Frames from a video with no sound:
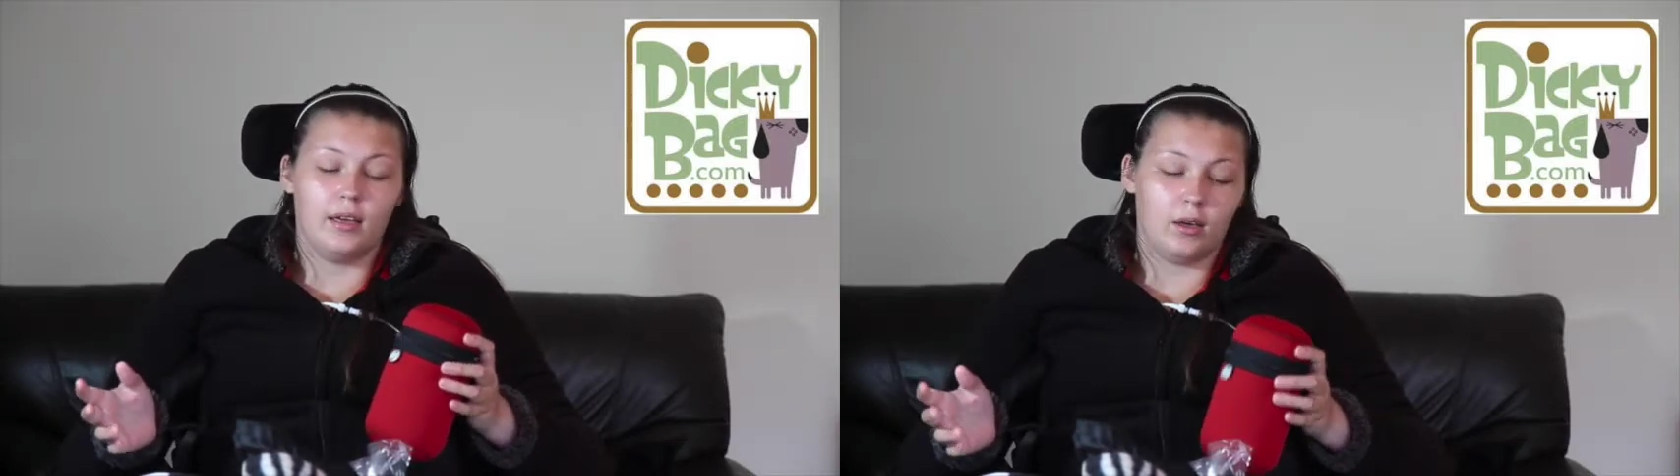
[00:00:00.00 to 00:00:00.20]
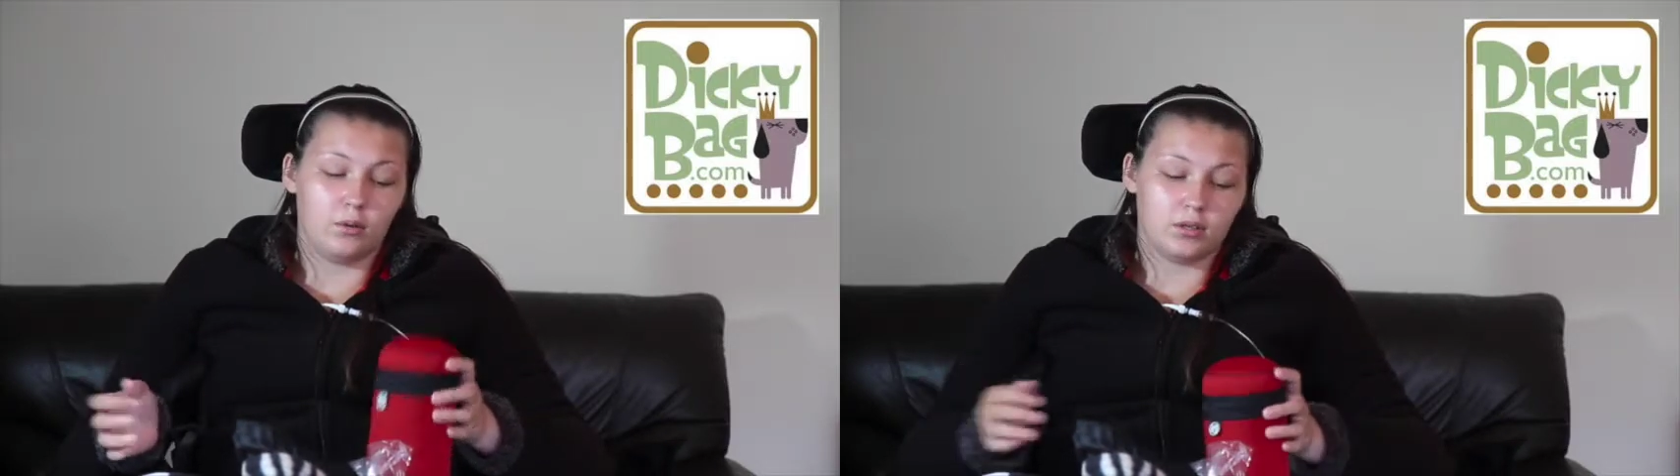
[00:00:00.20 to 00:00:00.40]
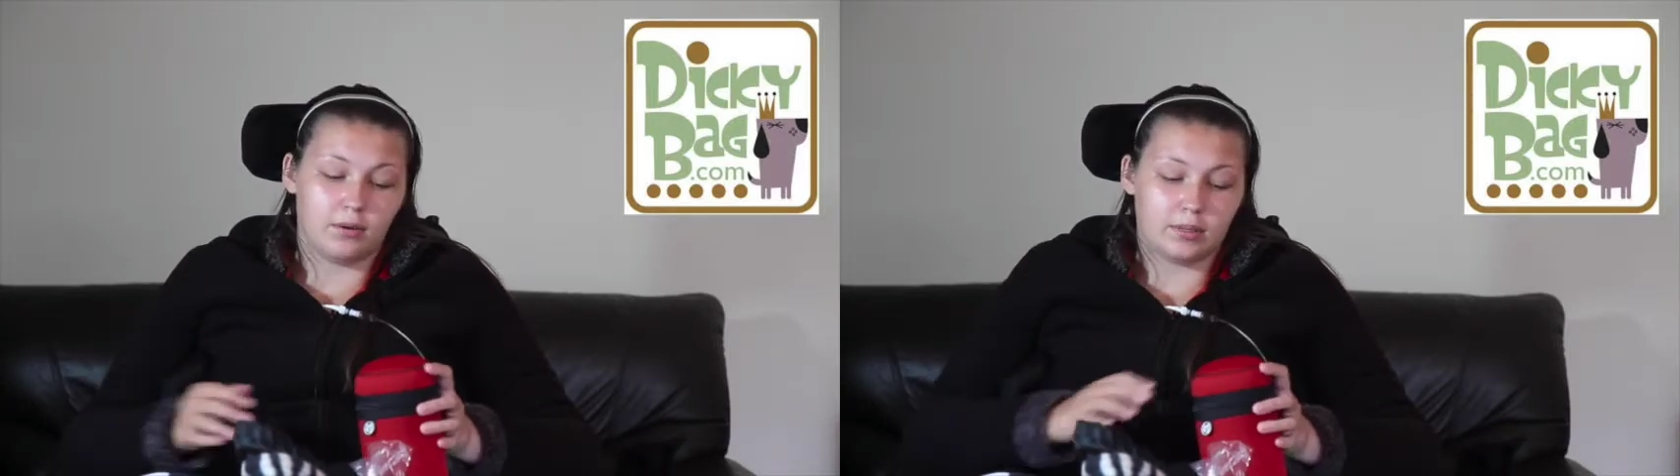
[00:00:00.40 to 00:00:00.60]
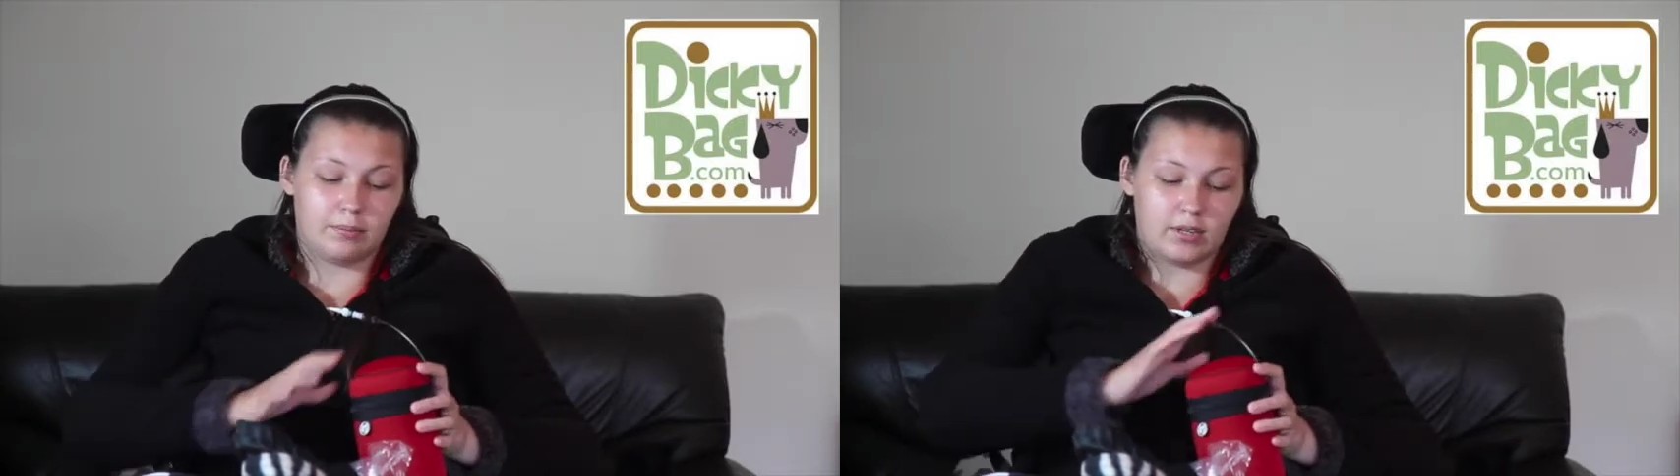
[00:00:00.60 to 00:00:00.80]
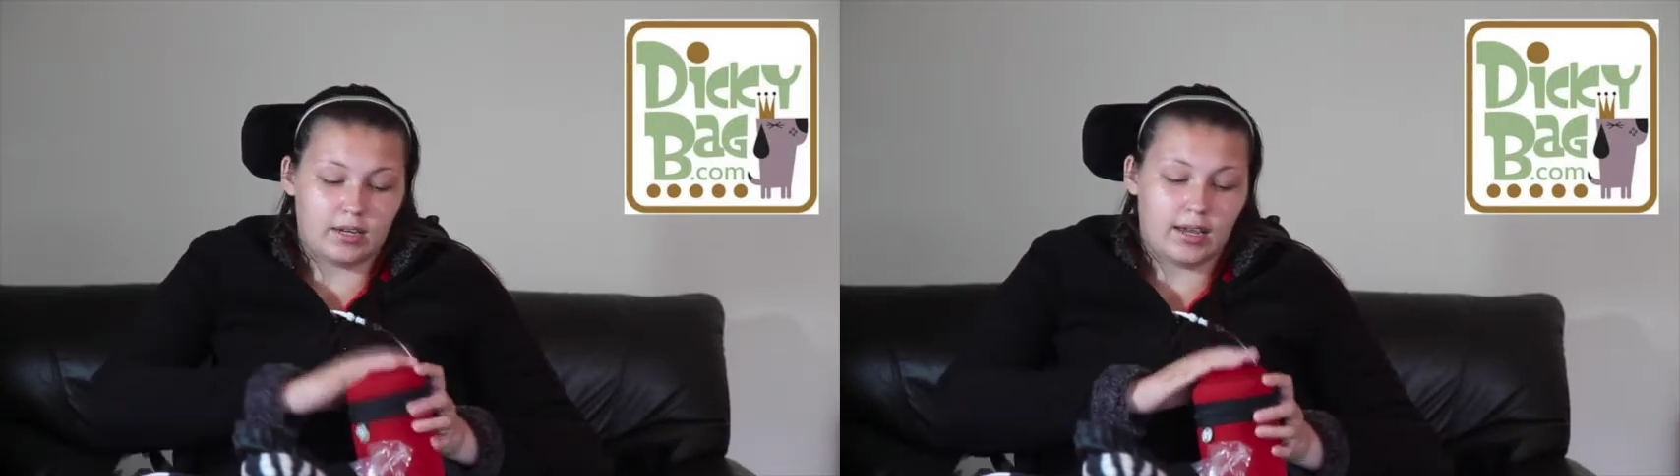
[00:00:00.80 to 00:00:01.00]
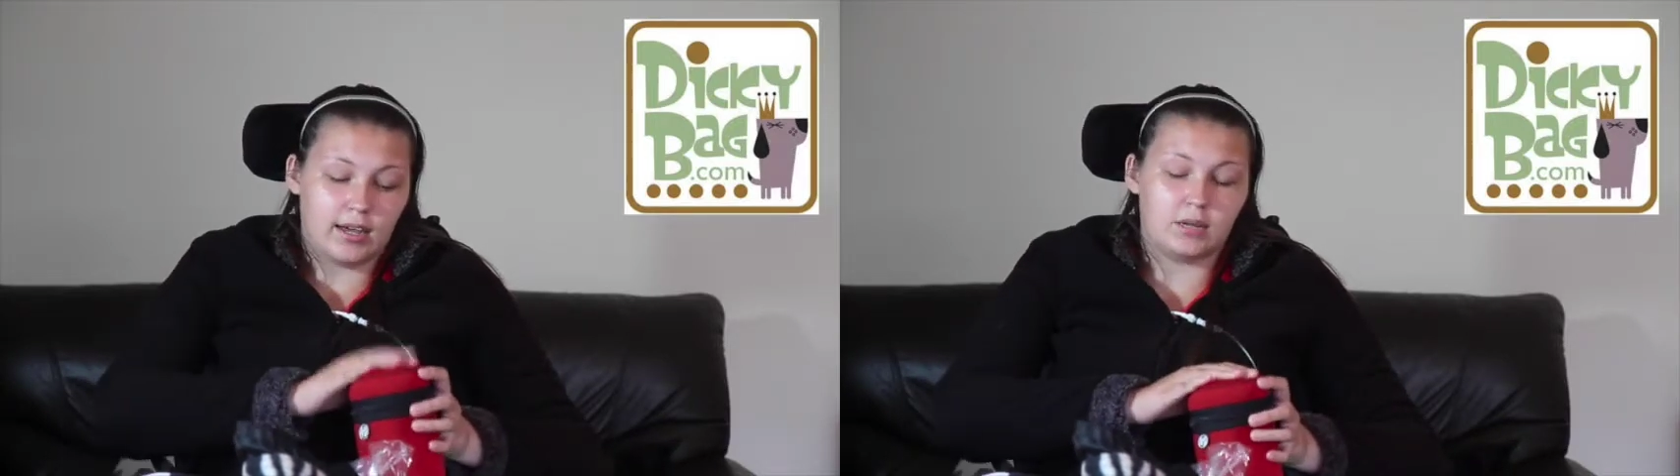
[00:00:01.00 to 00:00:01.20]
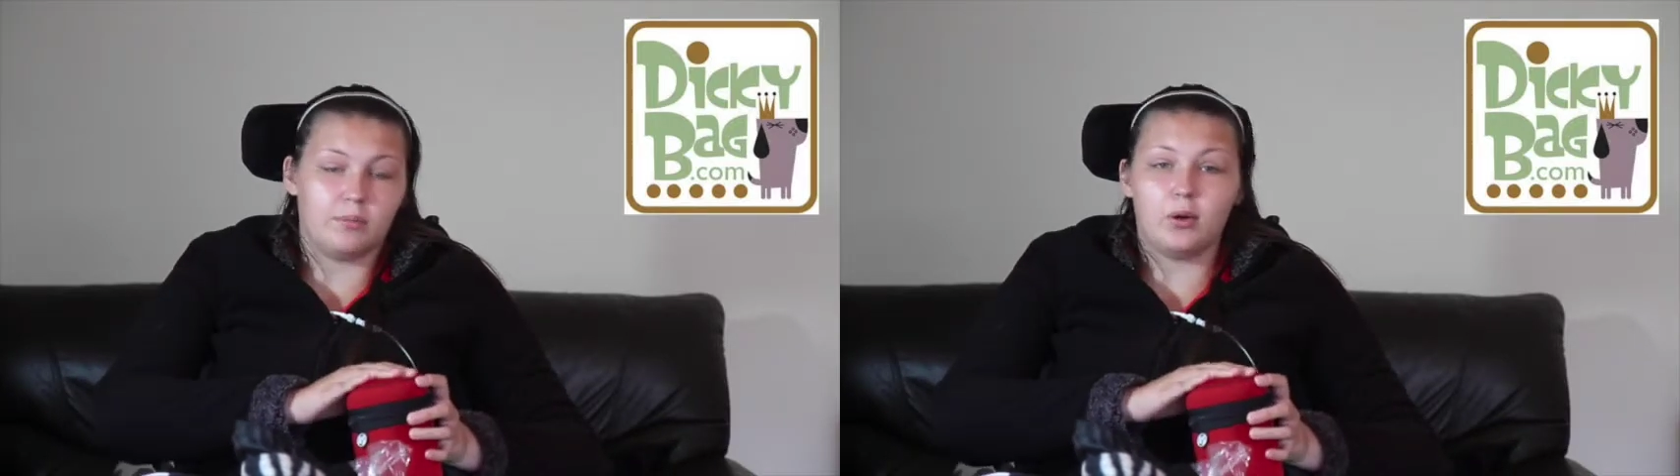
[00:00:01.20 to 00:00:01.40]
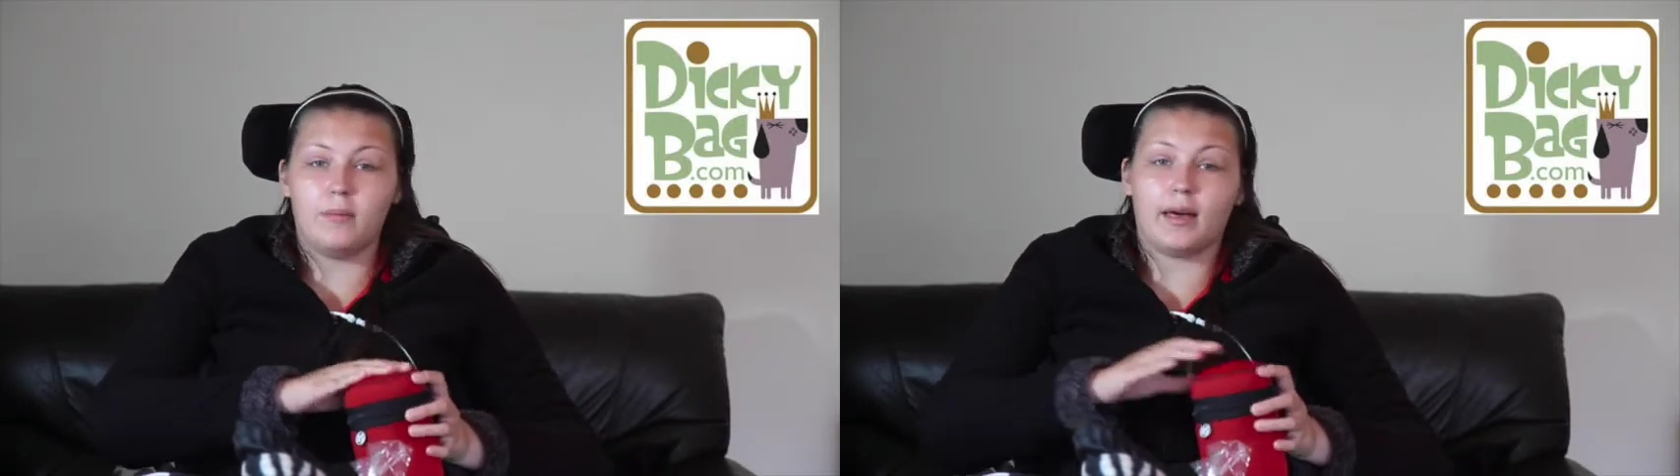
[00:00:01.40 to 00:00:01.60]
It also has a dedicated
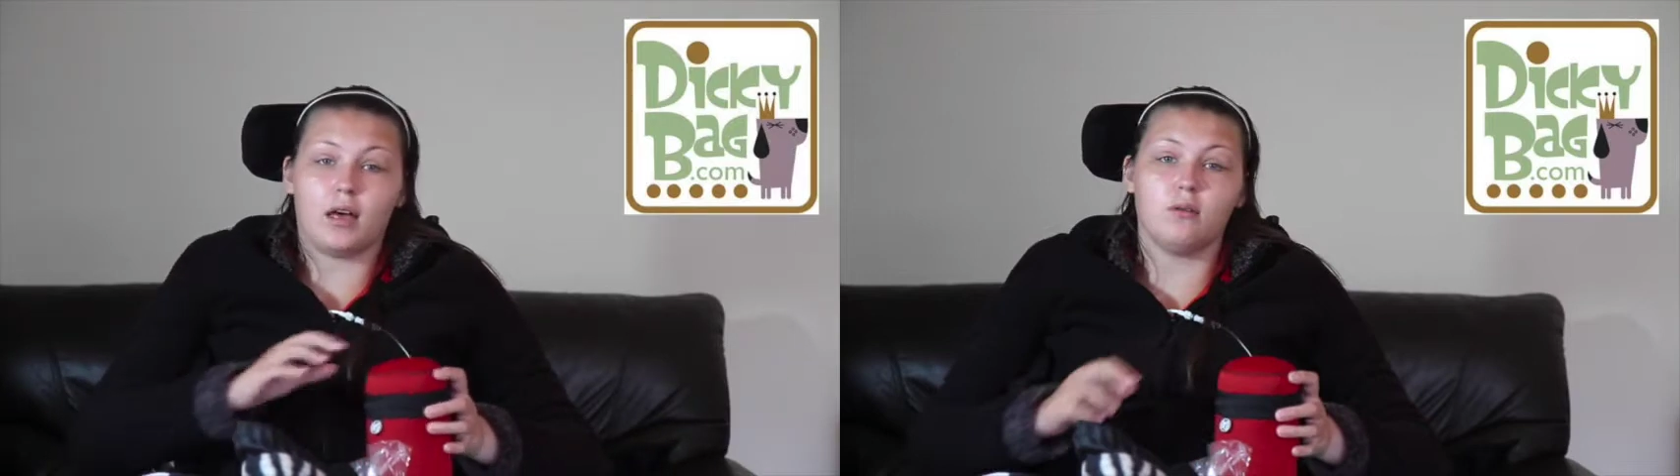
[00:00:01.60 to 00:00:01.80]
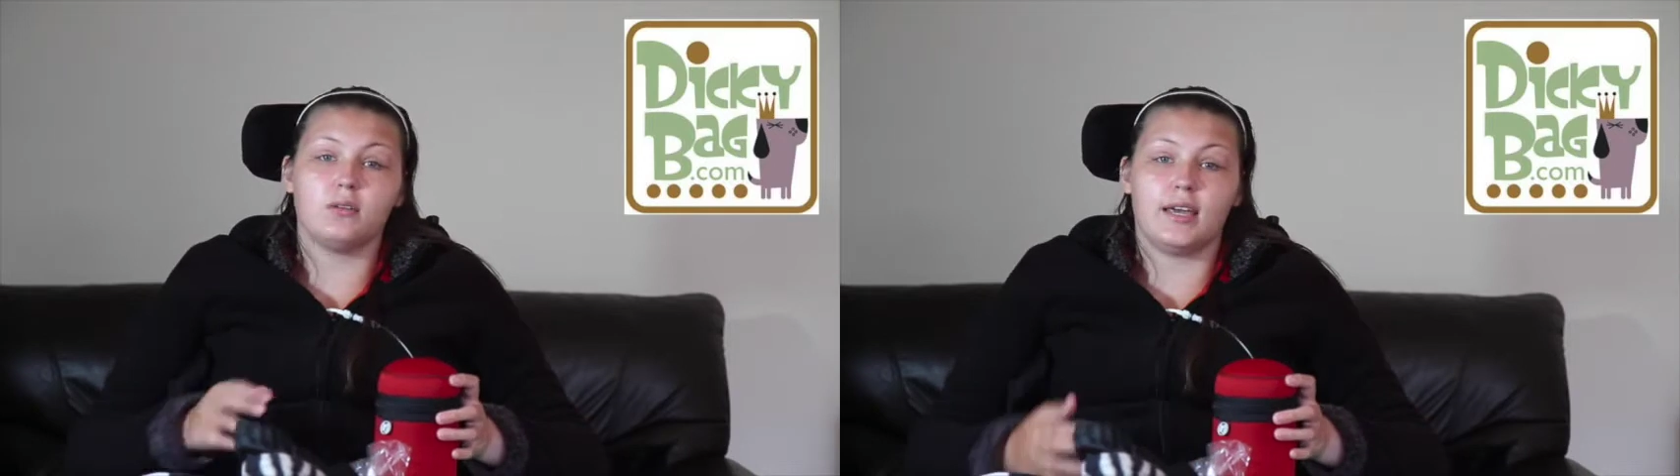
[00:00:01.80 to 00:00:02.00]
poo bag holder